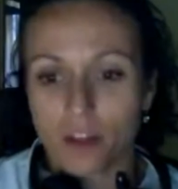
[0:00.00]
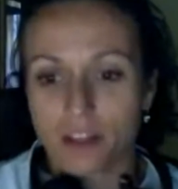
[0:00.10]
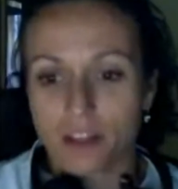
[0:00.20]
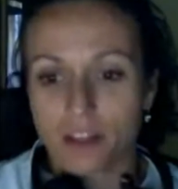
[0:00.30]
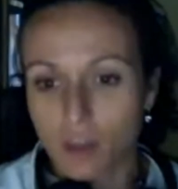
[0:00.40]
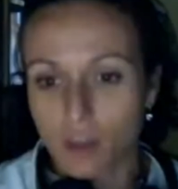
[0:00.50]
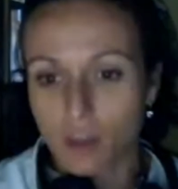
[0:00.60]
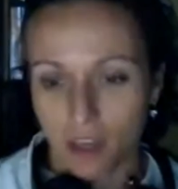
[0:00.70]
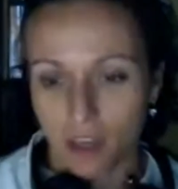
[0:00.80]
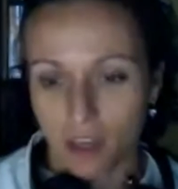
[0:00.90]

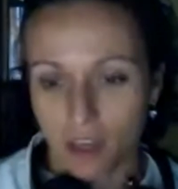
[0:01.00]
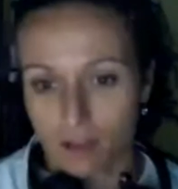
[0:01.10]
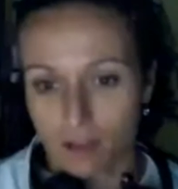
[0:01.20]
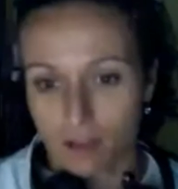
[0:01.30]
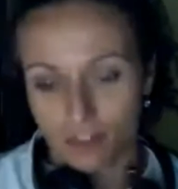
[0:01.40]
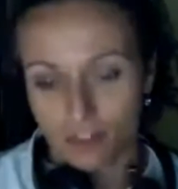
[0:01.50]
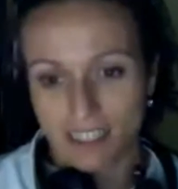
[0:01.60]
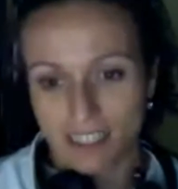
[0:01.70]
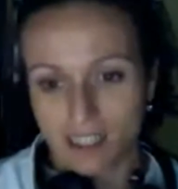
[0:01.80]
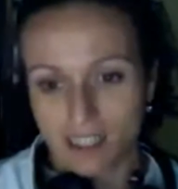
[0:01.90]
authentic way
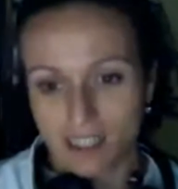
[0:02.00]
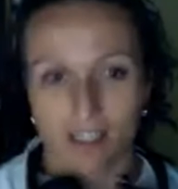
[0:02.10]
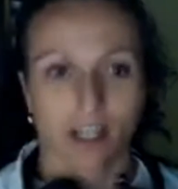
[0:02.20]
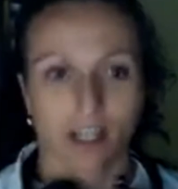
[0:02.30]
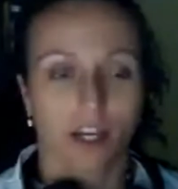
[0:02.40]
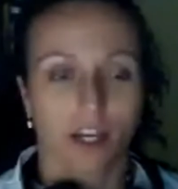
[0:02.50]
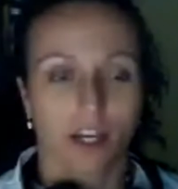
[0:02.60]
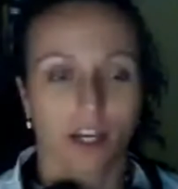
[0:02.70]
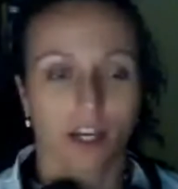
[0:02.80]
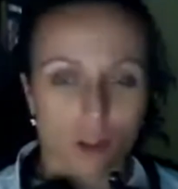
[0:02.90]
of dancing.
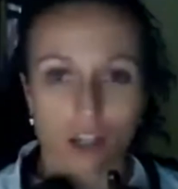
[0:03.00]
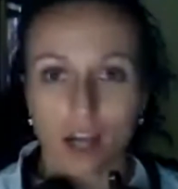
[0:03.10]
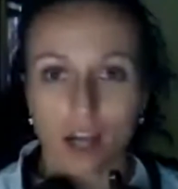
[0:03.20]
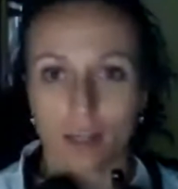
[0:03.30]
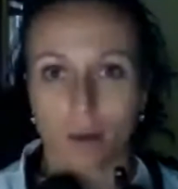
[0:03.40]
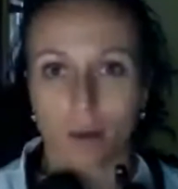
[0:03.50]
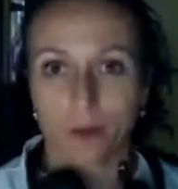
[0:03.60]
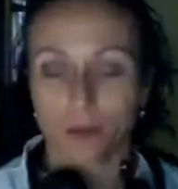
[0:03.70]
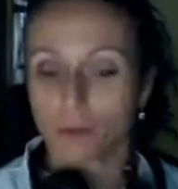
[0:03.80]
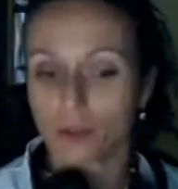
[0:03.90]
It was
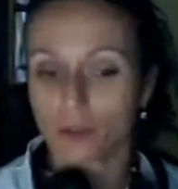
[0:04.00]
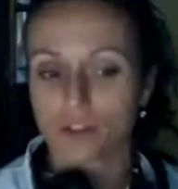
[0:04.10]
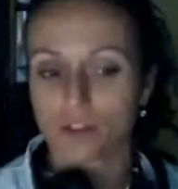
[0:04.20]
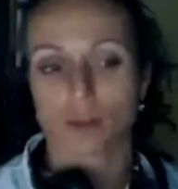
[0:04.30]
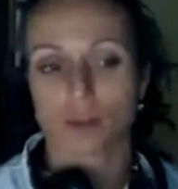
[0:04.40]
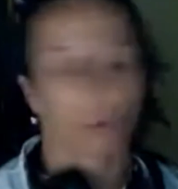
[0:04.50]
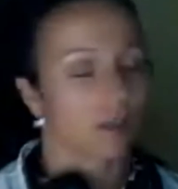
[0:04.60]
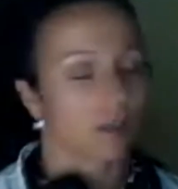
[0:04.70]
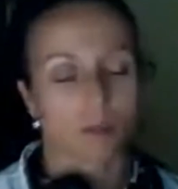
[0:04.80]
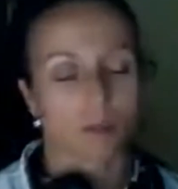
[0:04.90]
not about the
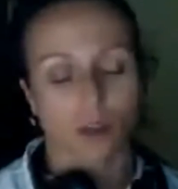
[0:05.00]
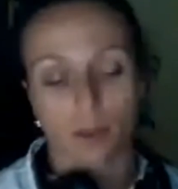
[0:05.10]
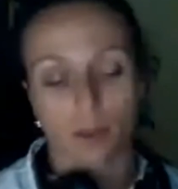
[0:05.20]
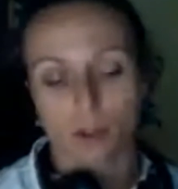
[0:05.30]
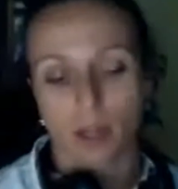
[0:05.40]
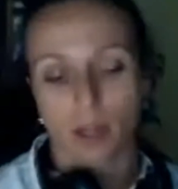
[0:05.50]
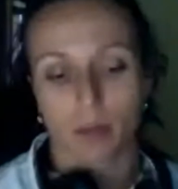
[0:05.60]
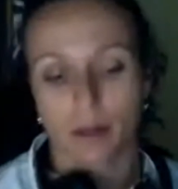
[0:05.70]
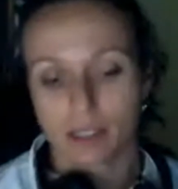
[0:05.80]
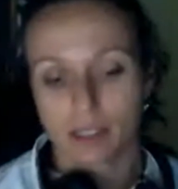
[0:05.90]
moves. It was
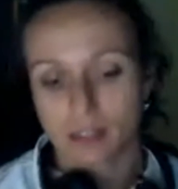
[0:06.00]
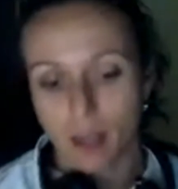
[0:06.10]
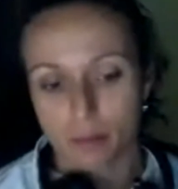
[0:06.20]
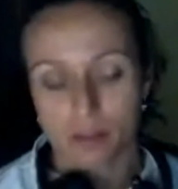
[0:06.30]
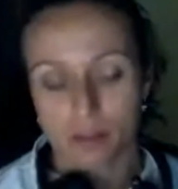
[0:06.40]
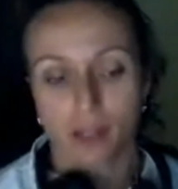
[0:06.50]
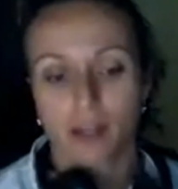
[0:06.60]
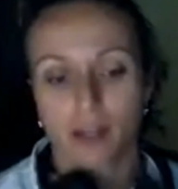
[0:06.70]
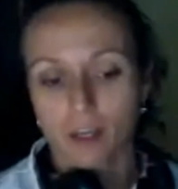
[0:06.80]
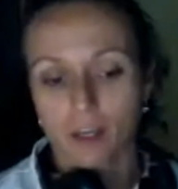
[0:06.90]
it was not about the
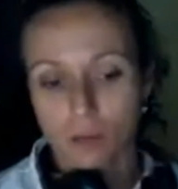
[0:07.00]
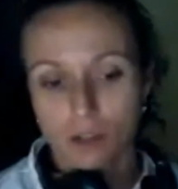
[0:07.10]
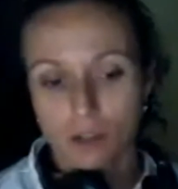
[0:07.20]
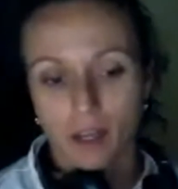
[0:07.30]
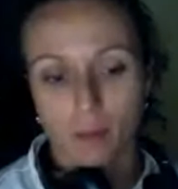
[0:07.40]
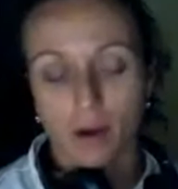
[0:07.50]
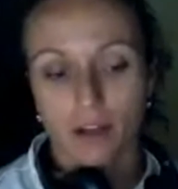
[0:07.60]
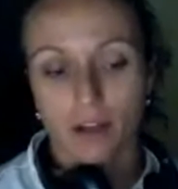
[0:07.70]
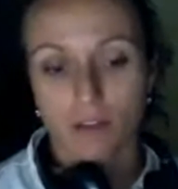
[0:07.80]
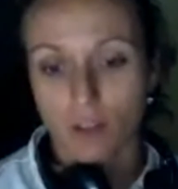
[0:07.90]
steps. It
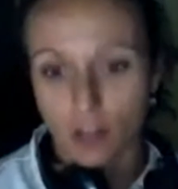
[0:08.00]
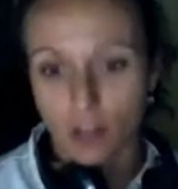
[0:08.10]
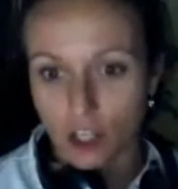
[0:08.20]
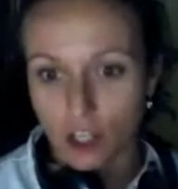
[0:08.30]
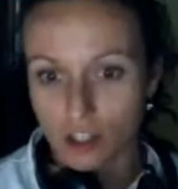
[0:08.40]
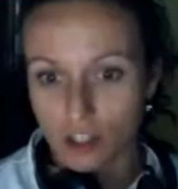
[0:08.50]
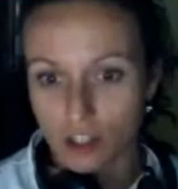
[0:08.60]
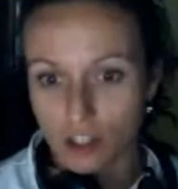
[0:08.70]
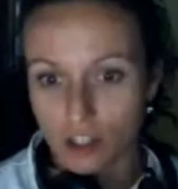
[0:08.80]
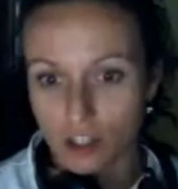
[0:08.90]
was not about the
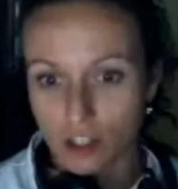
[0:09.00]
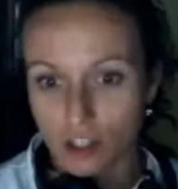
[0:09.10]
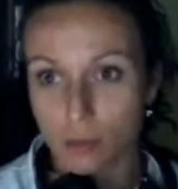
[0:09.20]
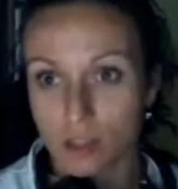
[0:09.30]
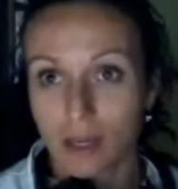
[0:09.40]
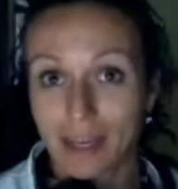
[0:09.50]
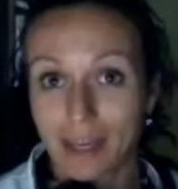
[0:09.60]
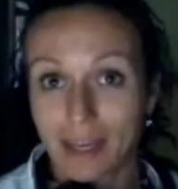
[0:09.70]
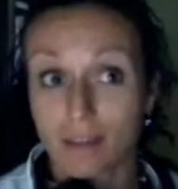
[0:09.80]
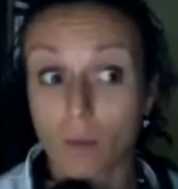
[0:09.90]
variations. It was
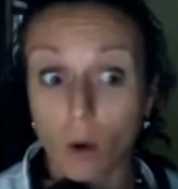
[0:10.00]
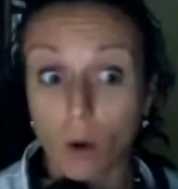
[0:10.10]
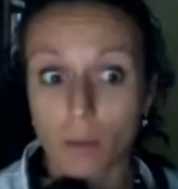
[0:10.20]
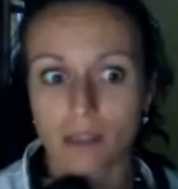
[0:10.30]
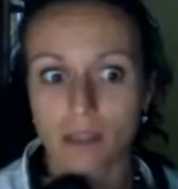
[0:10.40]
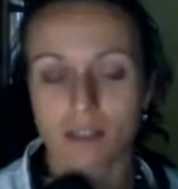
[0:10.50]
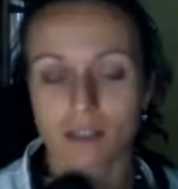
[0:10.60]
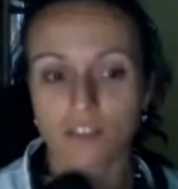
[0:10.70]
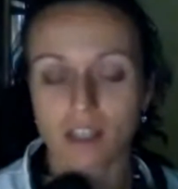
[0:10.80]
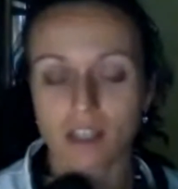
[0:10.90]
the
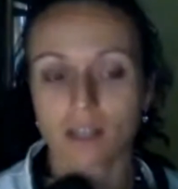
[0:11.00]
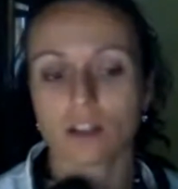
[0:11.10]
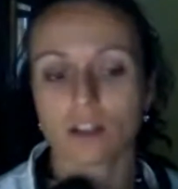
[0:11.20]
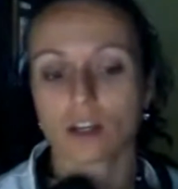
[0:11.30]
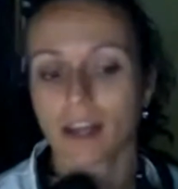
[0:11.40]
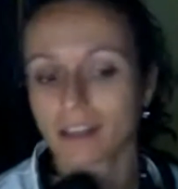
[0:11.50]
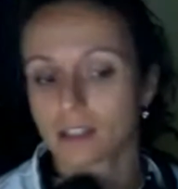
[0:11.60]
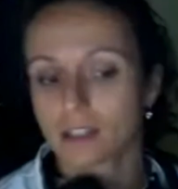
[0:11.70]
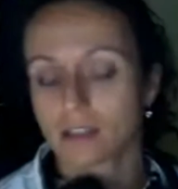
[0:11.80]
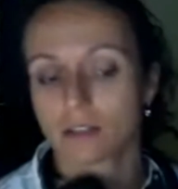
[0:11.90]
moment, the feeling, the
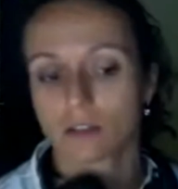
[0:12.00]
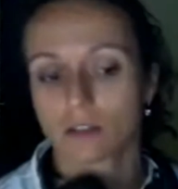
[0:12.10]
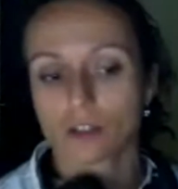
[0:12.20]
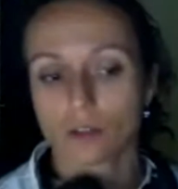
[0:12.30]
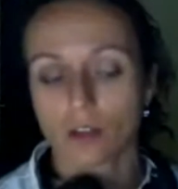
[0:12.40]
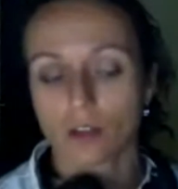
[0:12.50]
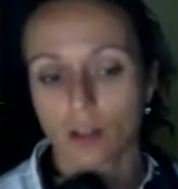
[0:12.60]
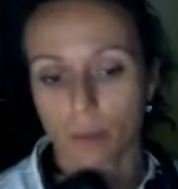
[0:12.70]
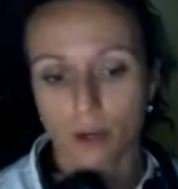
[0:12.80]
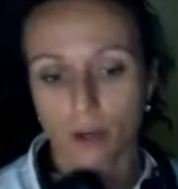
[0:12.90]
connection
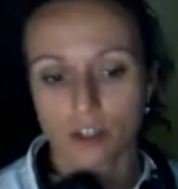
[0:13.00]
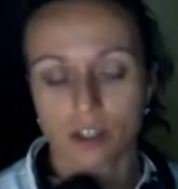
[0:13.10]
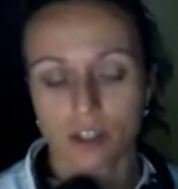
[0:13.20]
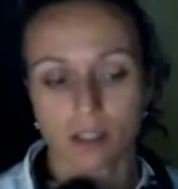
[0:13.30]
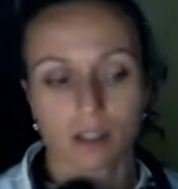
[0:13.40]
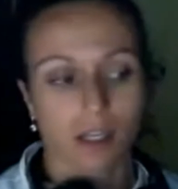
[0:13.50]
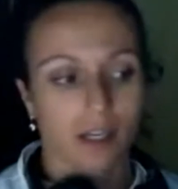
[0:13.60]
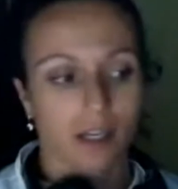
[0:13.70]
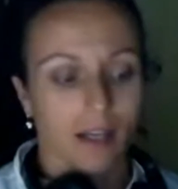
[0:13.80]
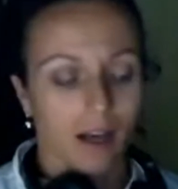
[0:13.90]
to the other
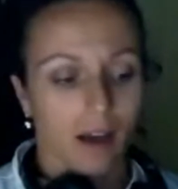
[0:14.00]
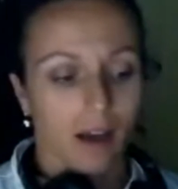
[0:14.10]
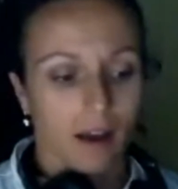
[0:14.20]
person,